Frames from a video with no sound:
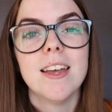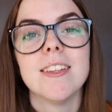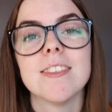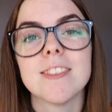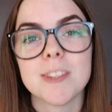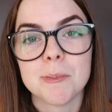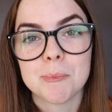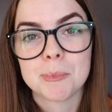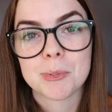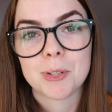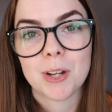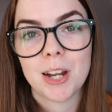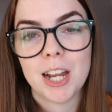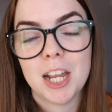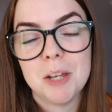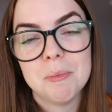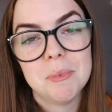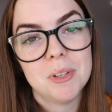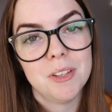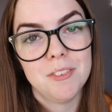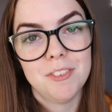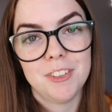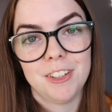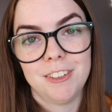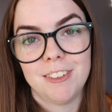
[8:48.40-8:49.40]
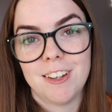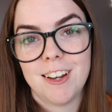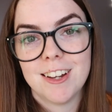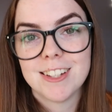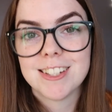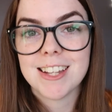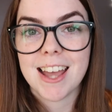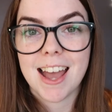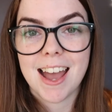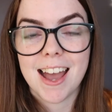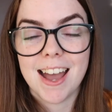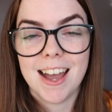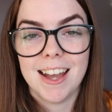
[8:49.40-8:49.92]
subscribe if you're
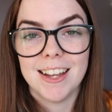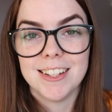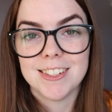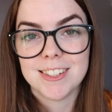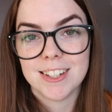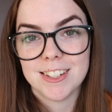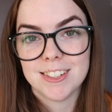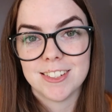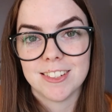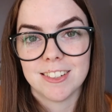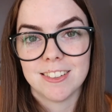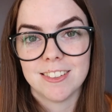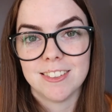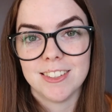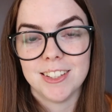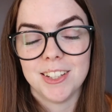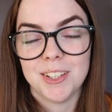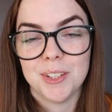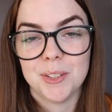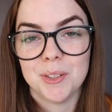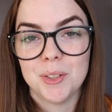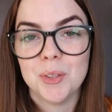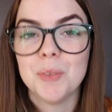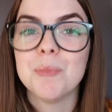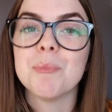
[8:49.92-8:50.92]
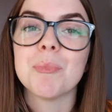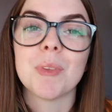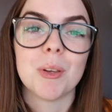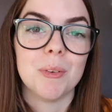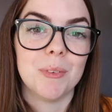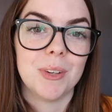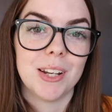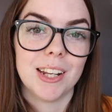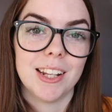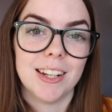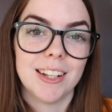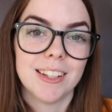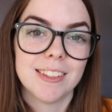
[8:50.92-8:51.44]
not, and I shall see you
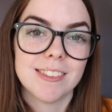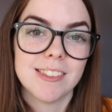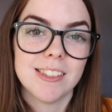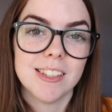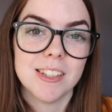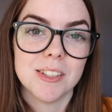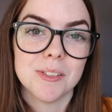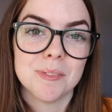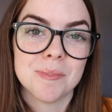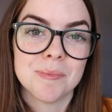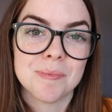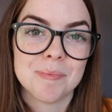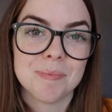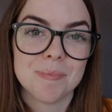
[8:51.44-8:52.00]
when I next see you.